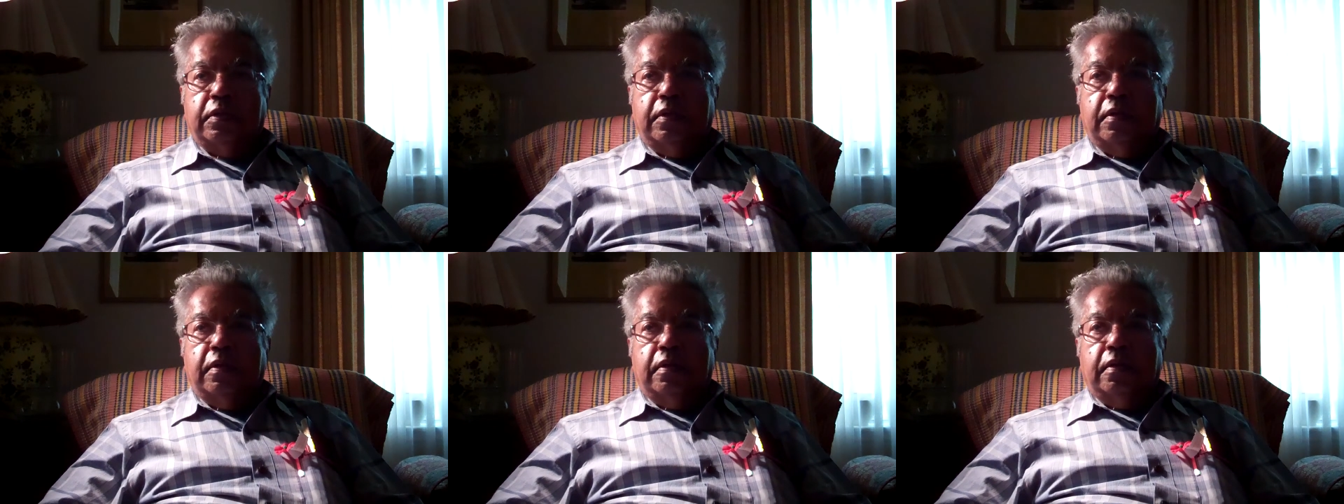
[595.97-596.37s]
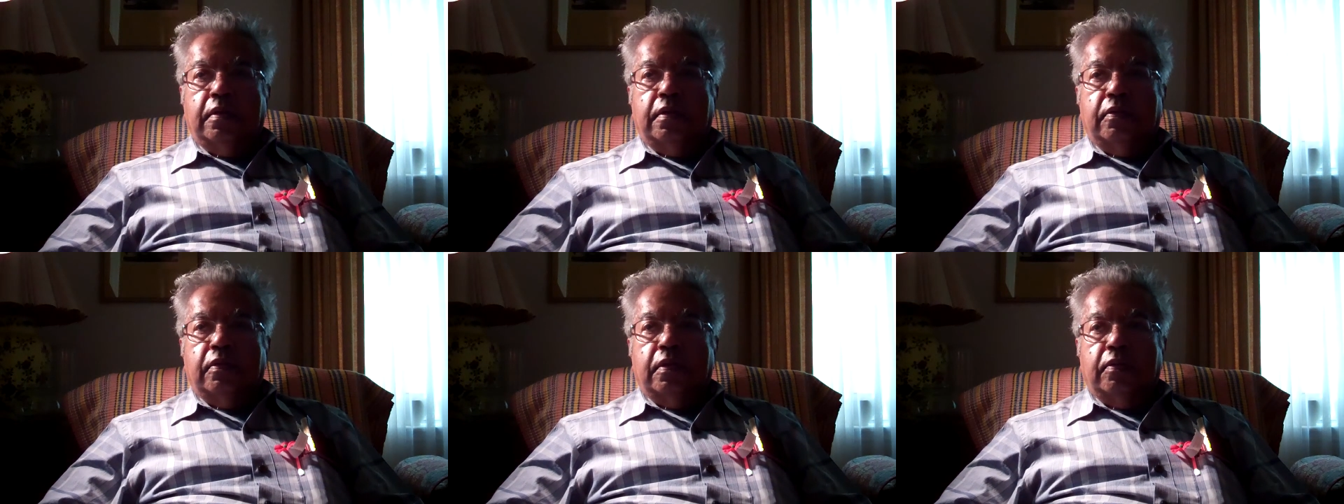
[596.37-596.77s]

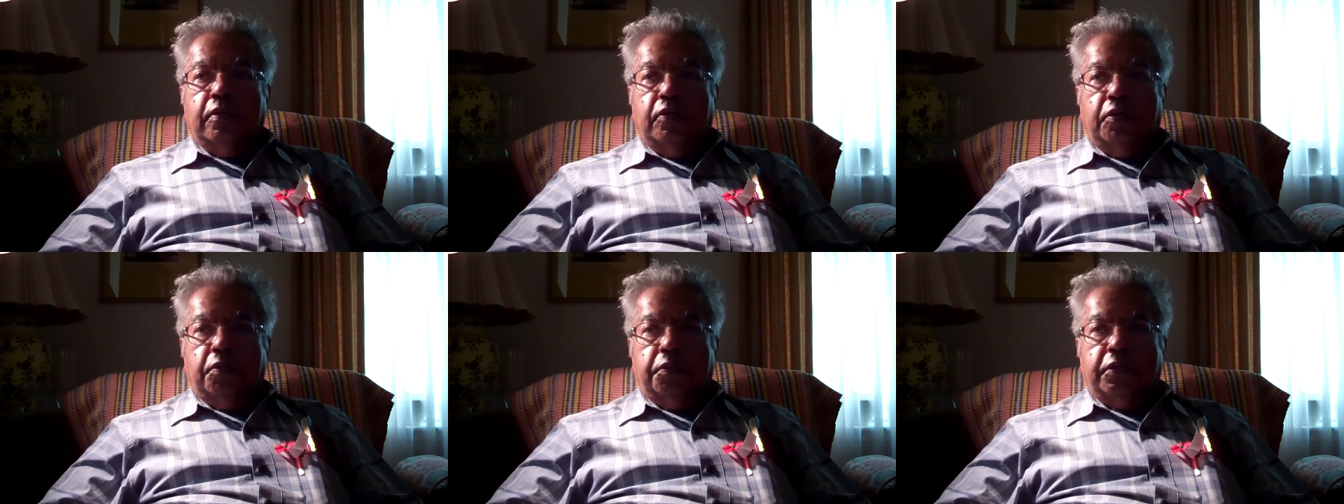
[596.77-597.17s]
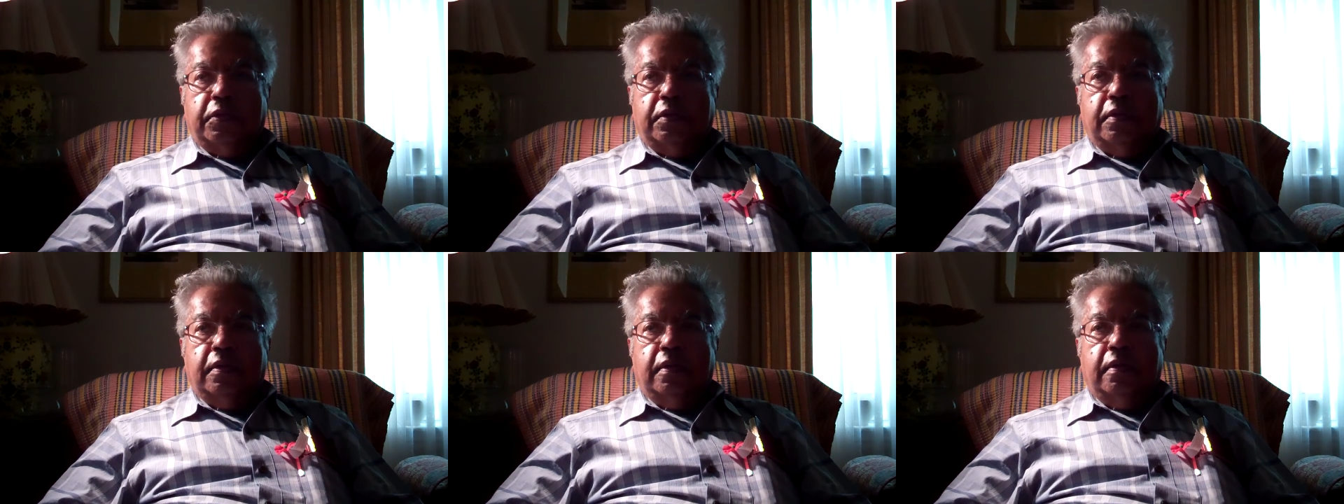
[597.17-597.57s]
35 rooms.
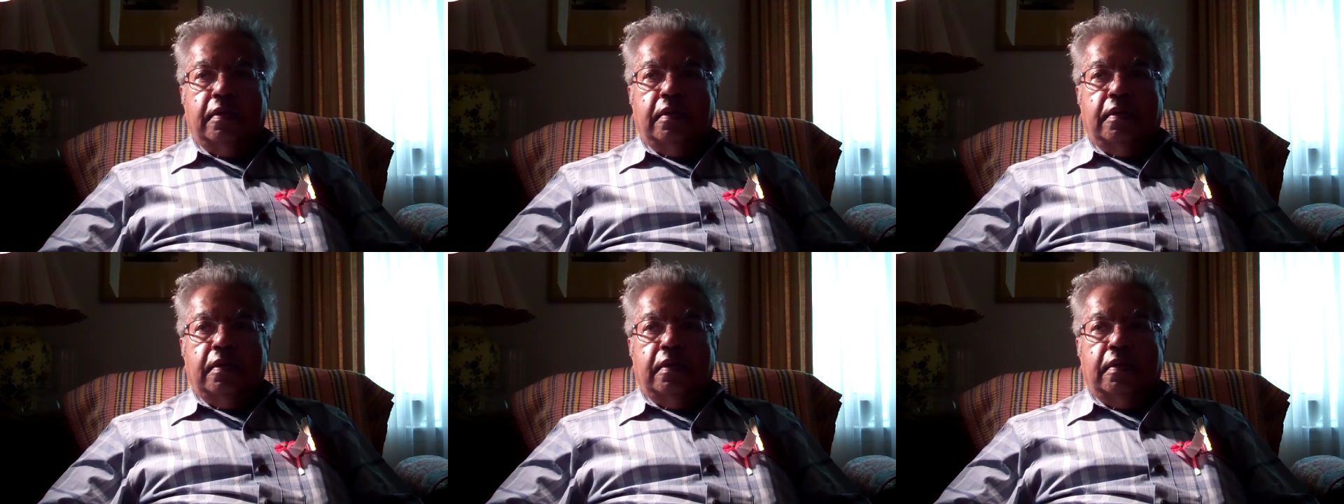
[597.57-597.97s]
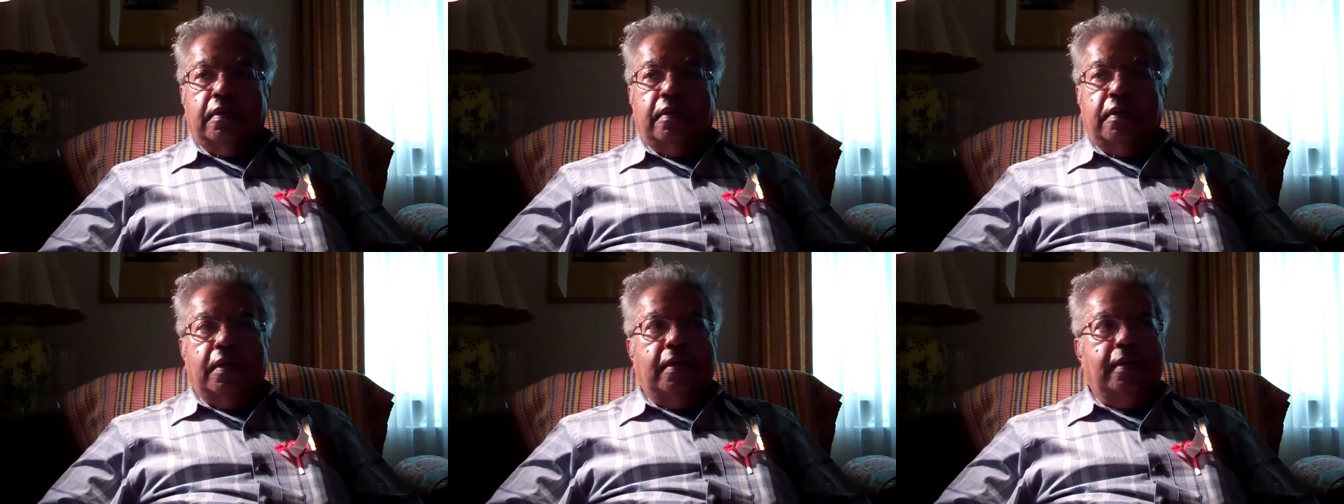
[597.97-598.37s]
It was
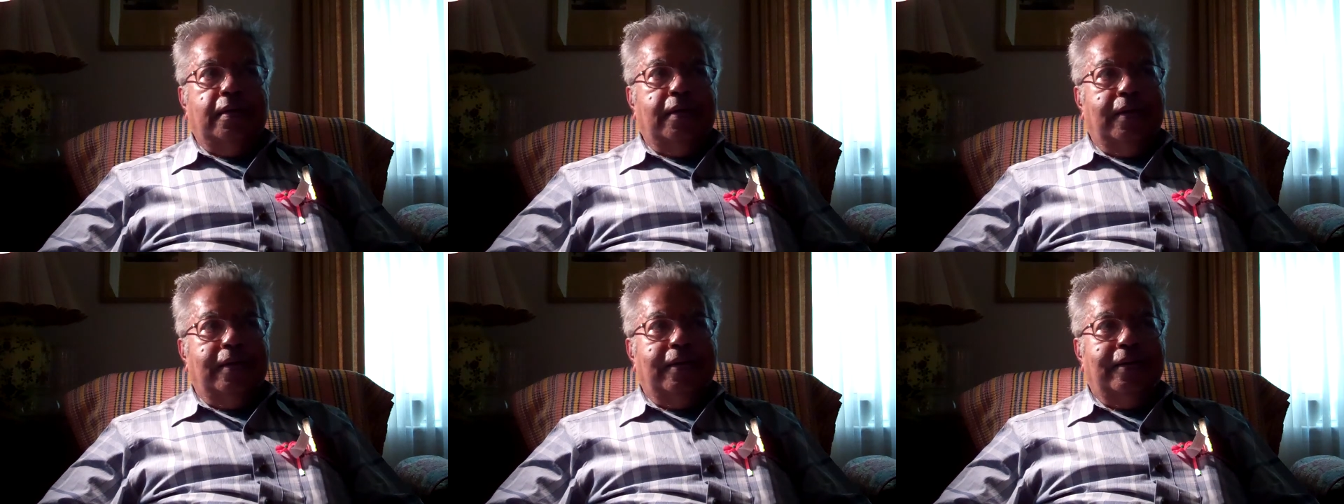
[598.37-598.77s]
really.